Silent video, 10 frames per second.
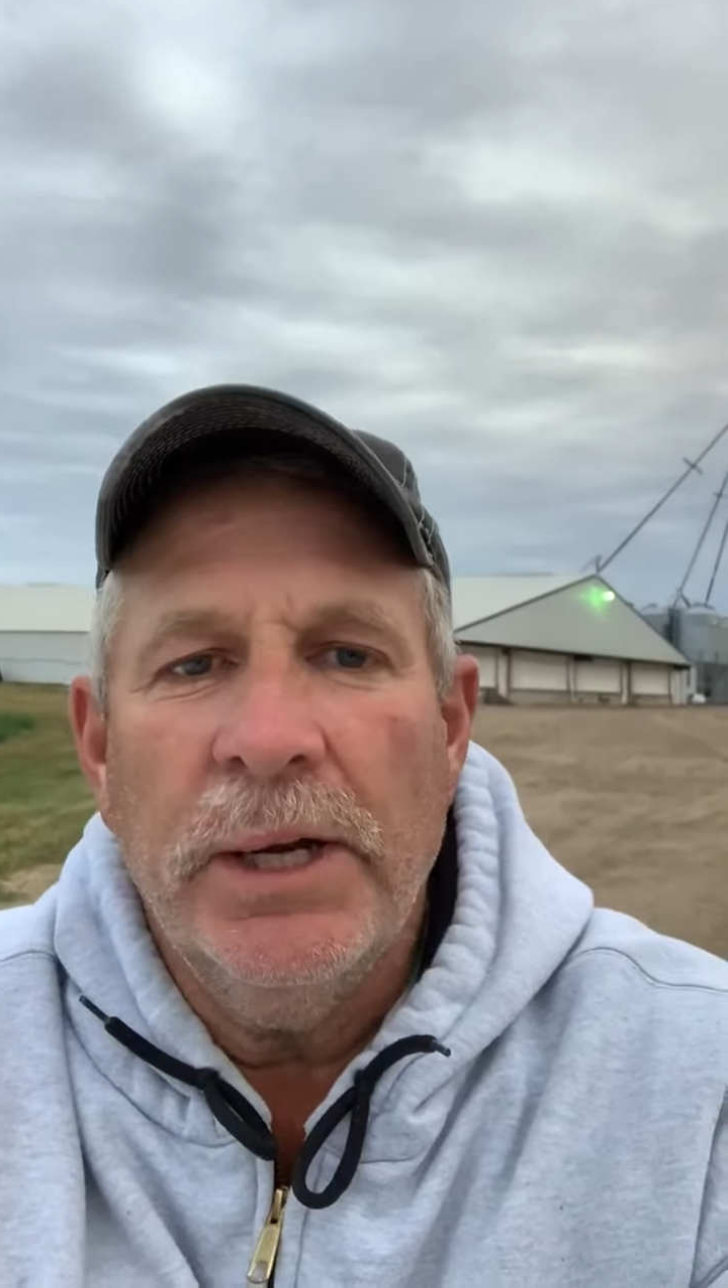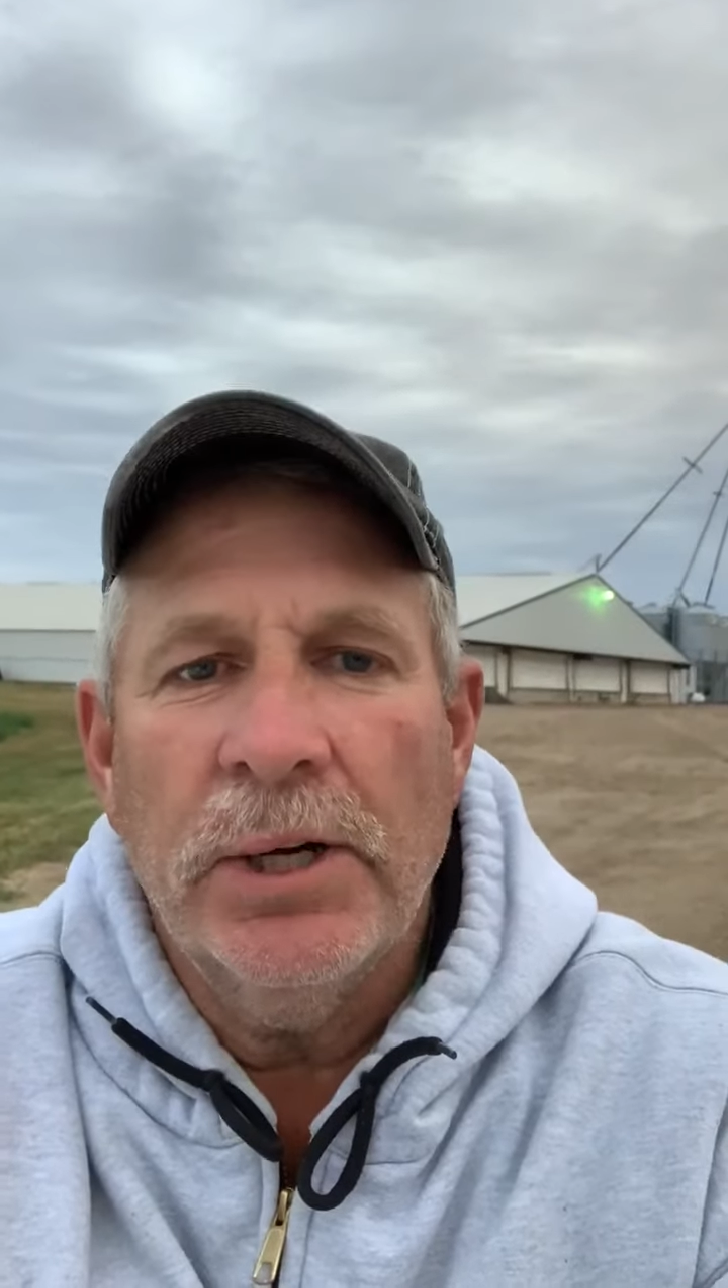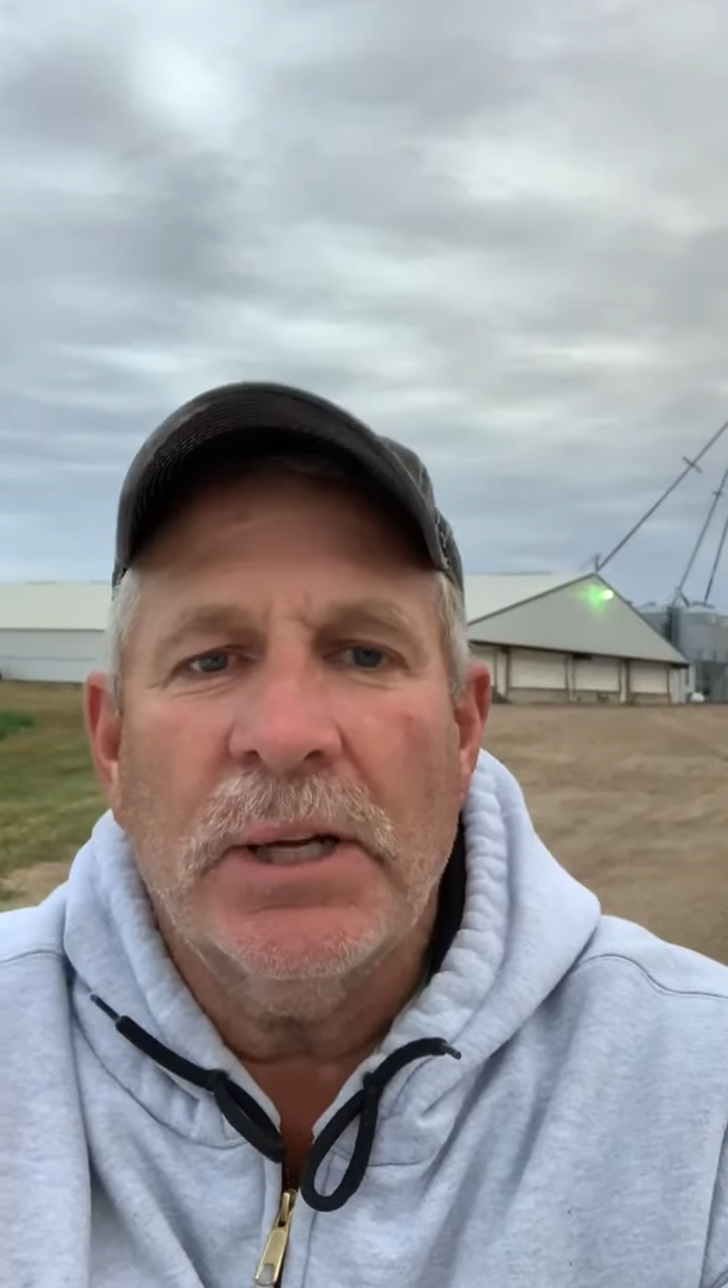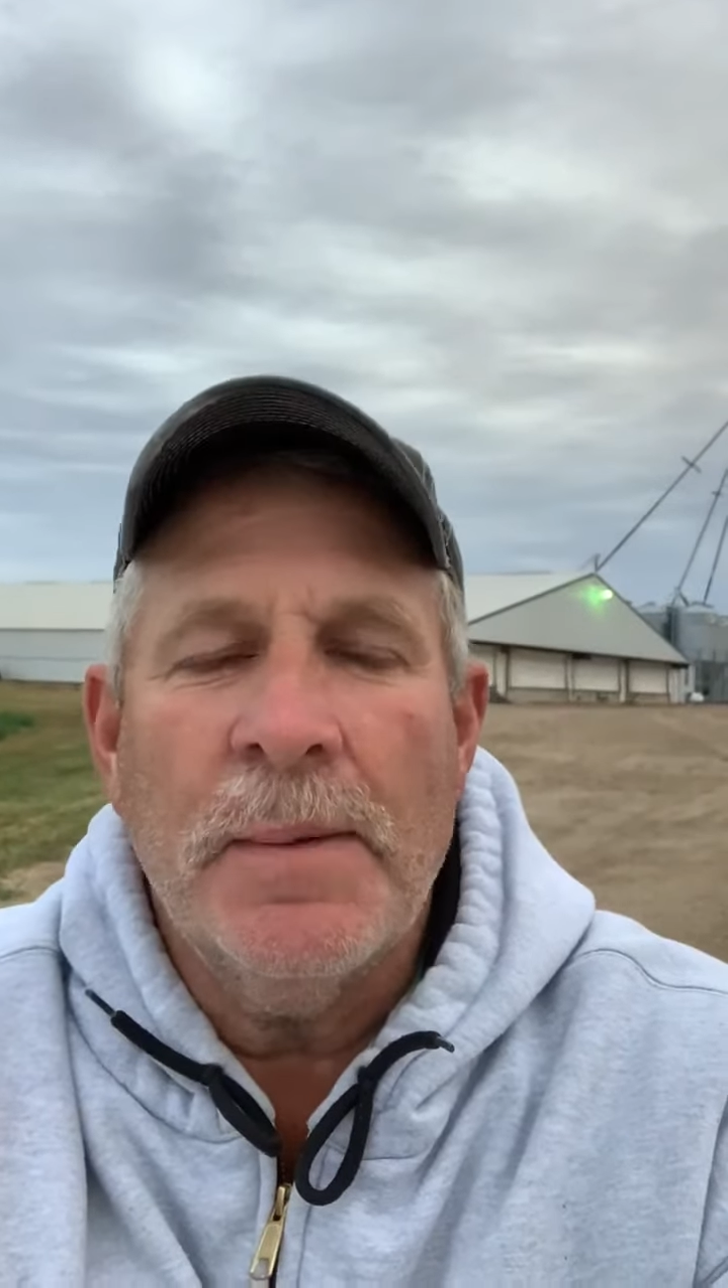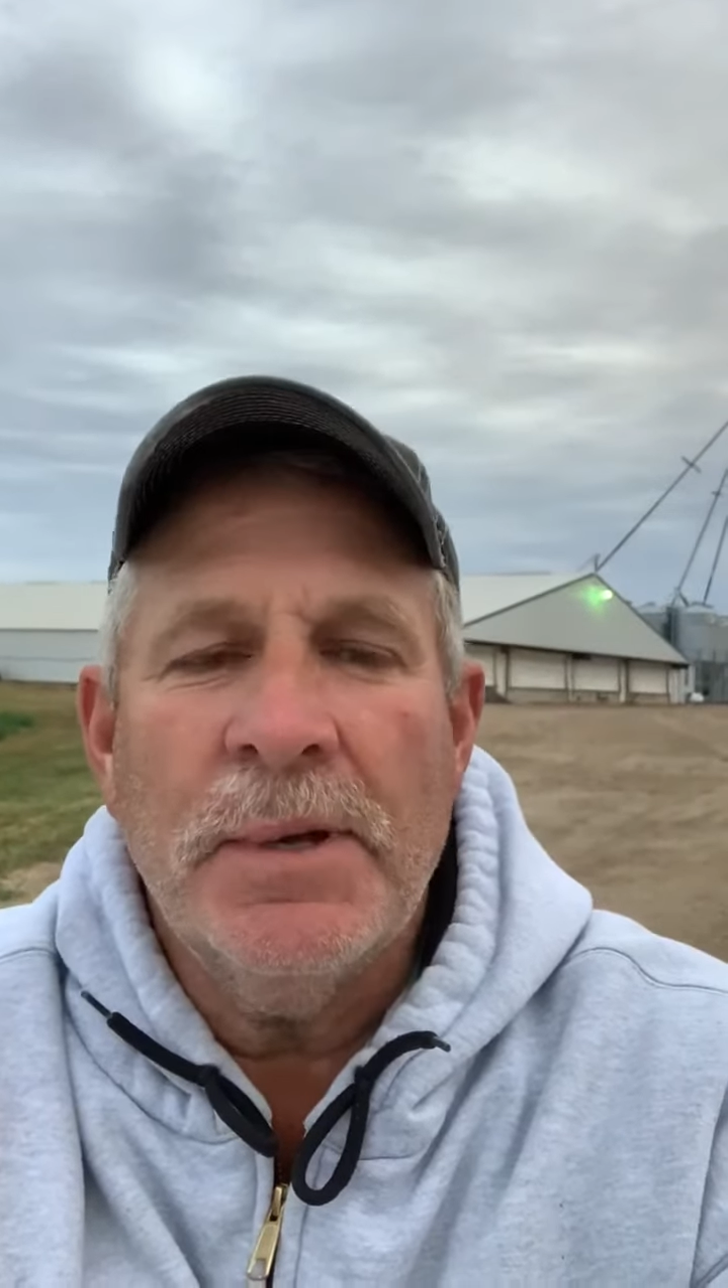
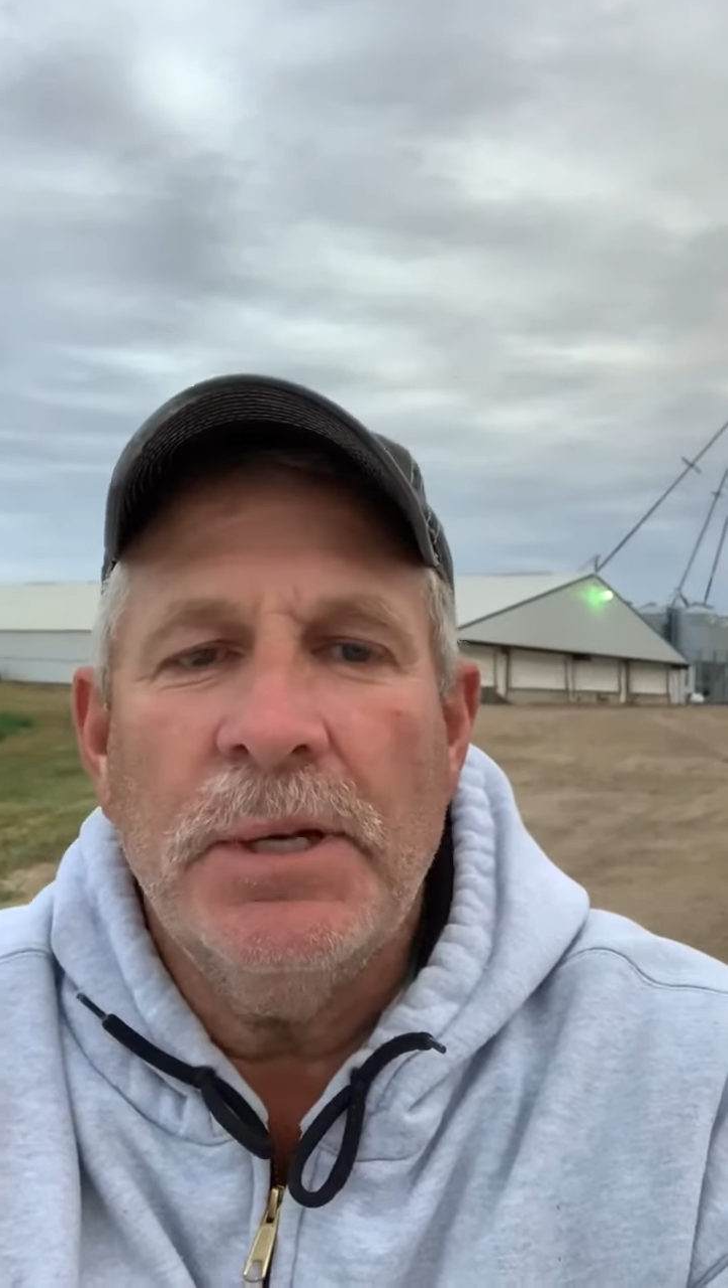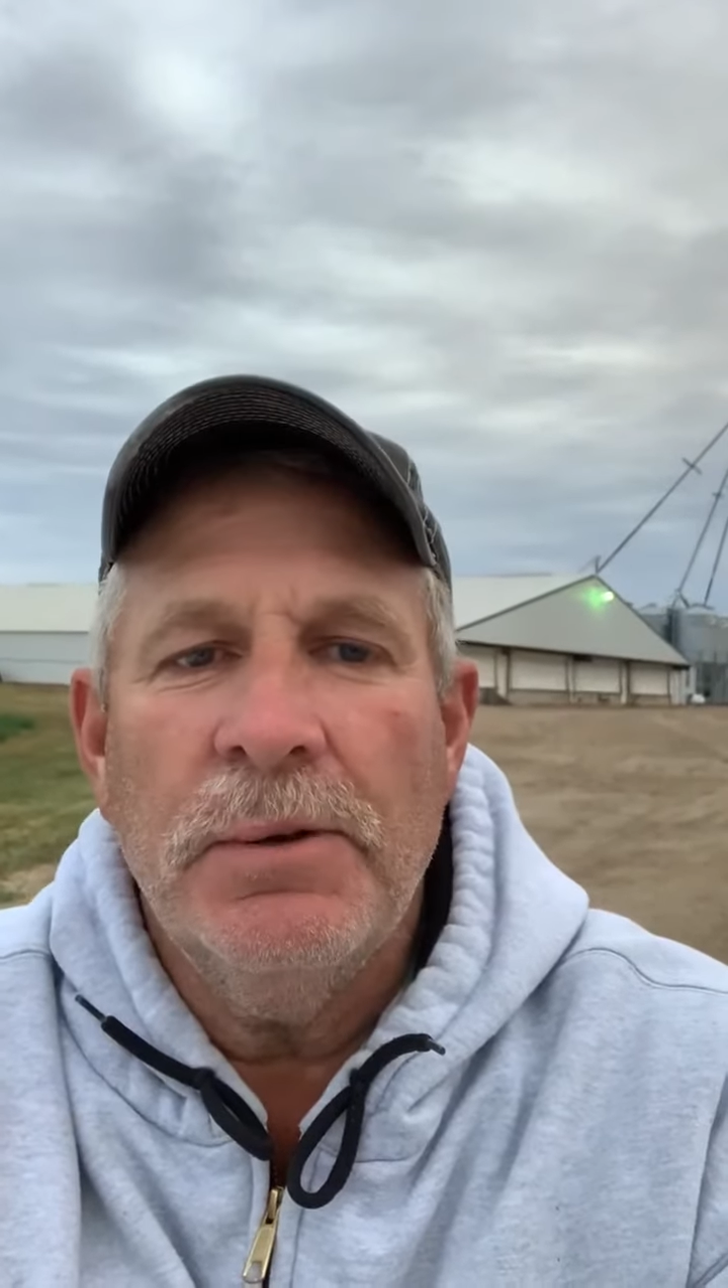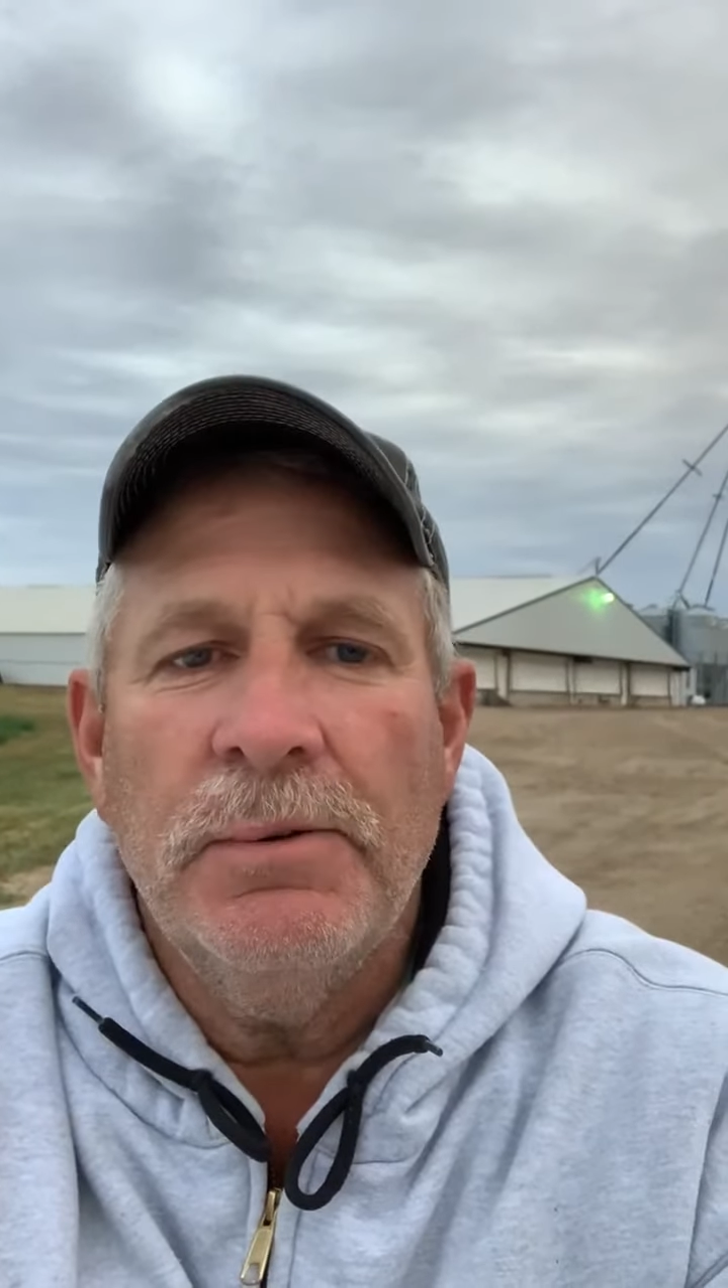here, coming